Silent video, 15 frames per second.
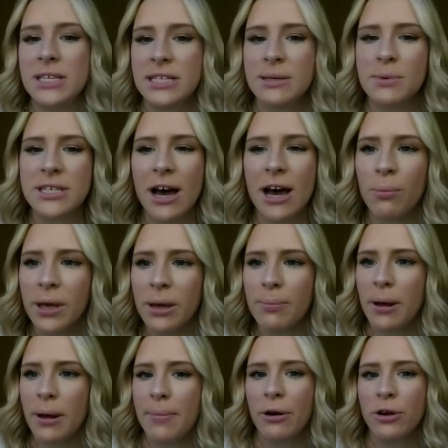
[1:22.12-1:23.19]
City, but tell me a
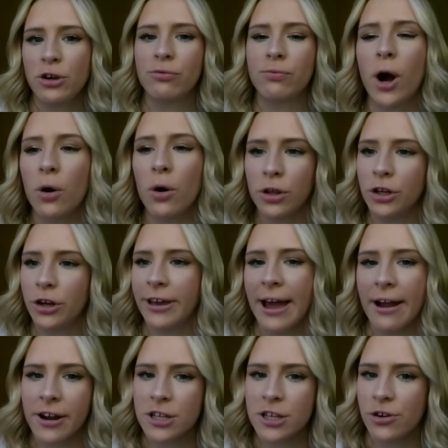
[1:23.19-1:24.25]
bit about your role and your
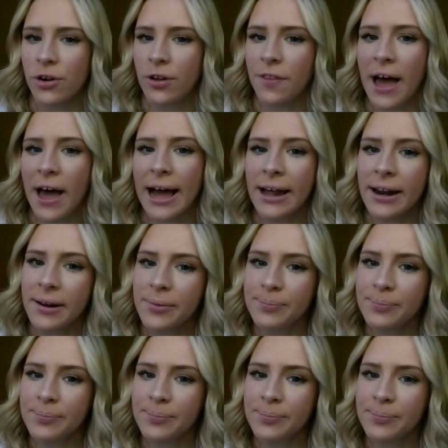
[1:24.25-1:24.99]
character on that.